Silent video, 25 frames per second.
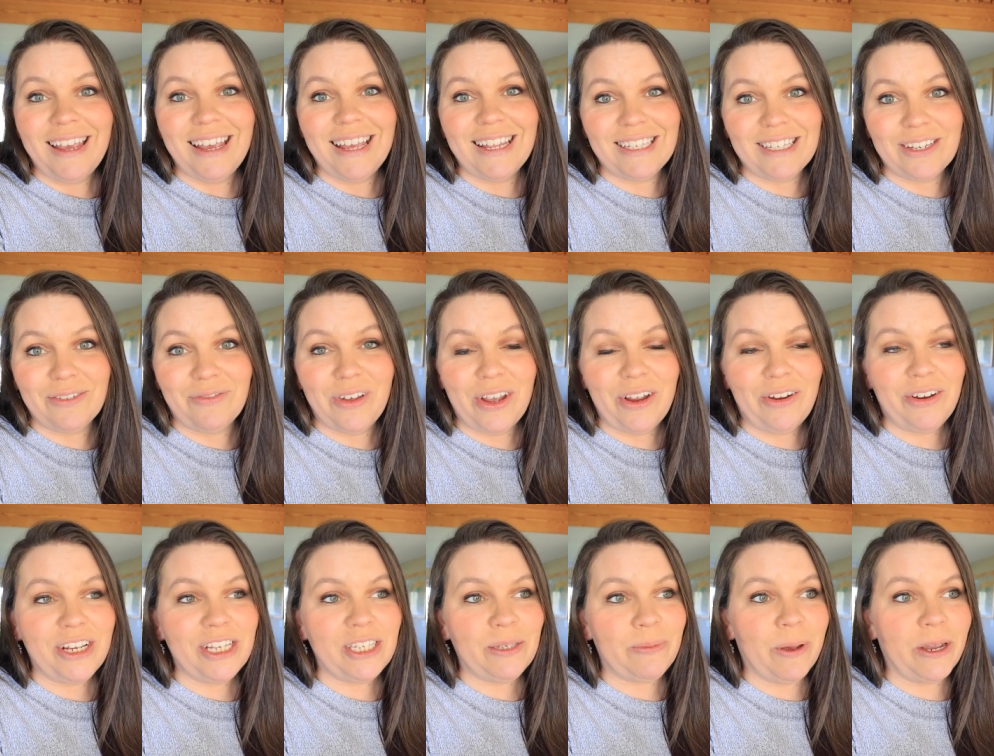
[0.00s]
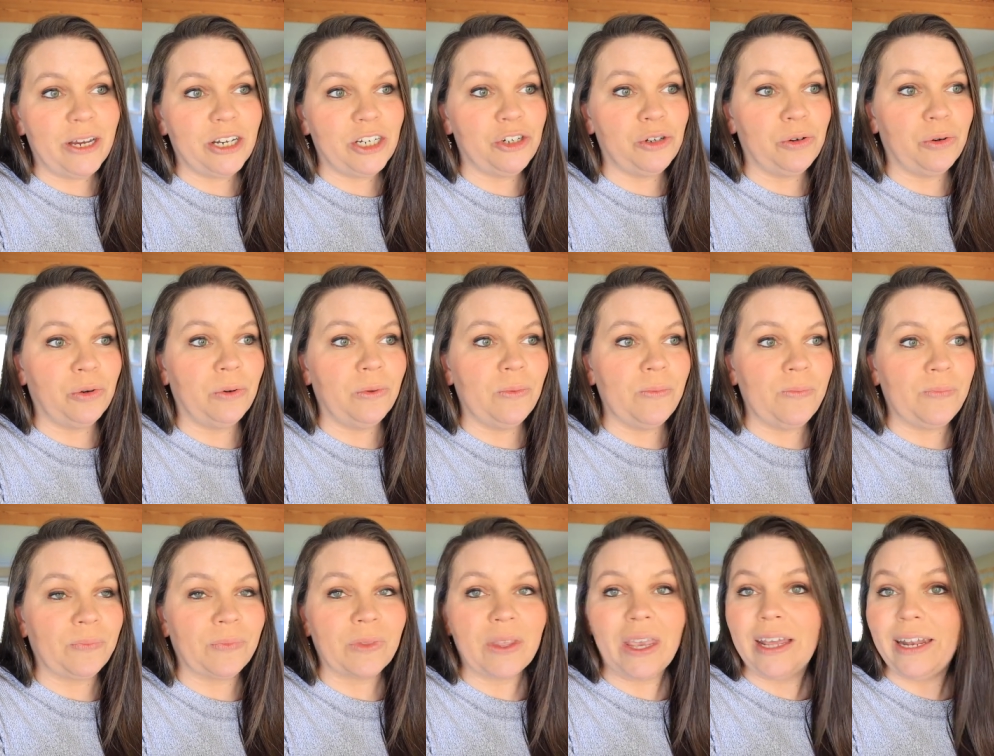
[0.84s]
it's a very special
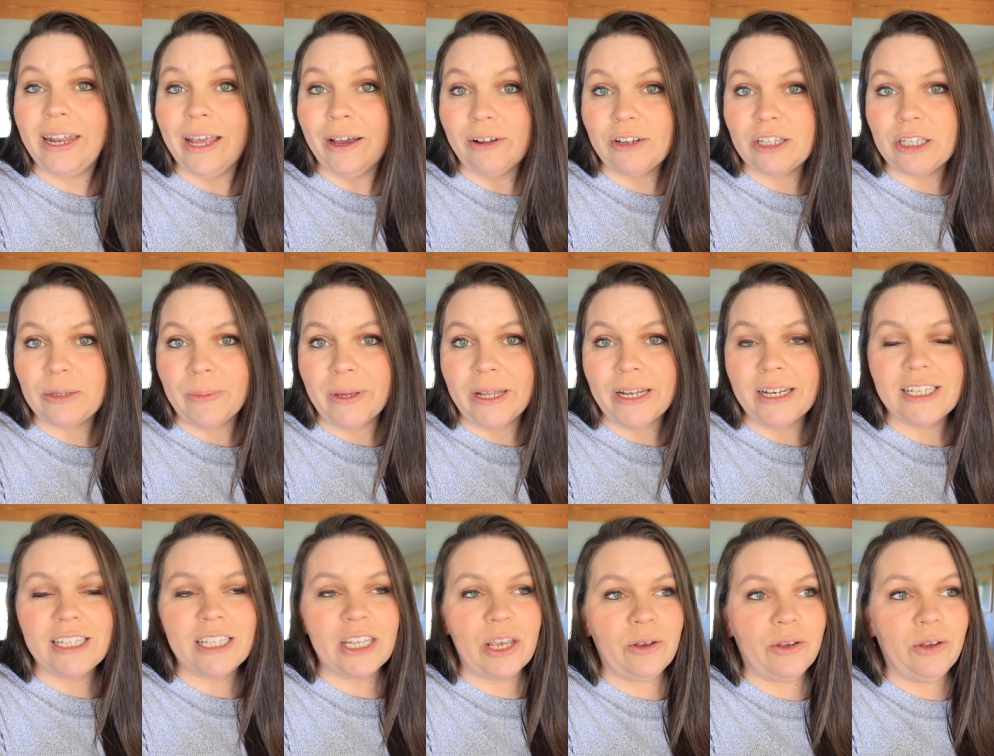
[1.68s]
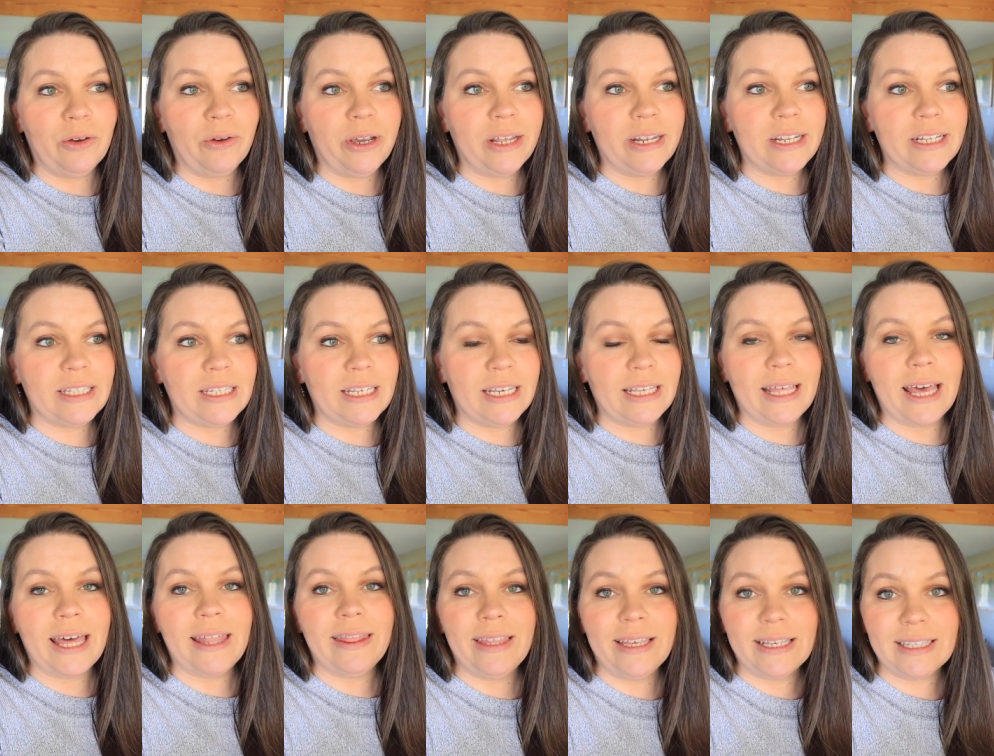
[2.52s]
announcement, so you'll get to see
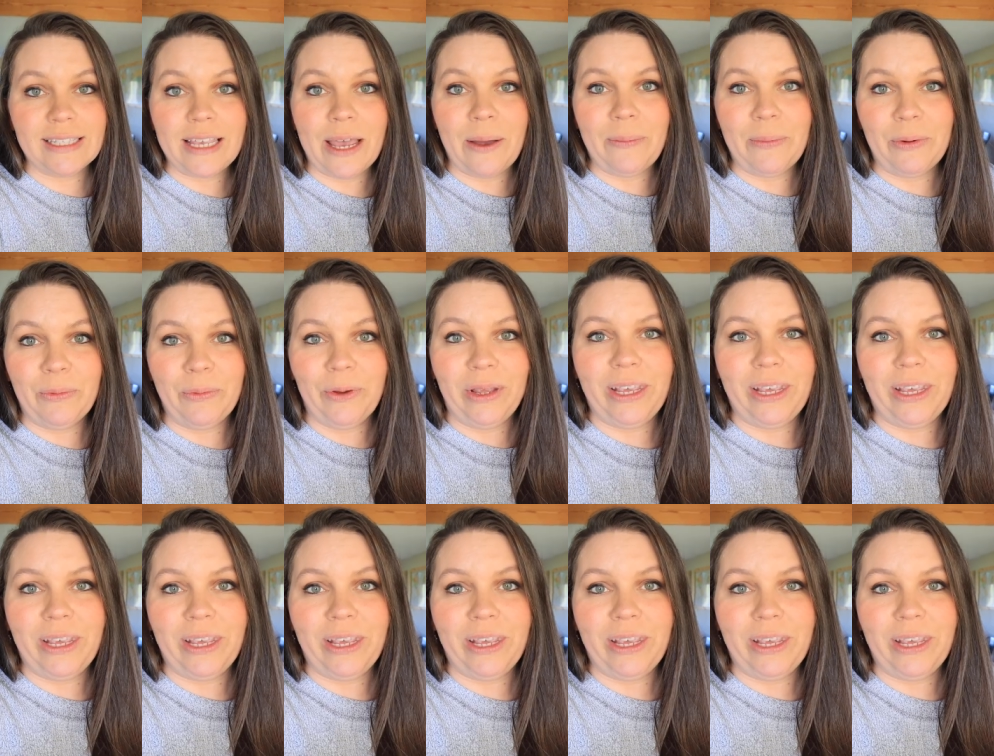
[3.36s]
that this coming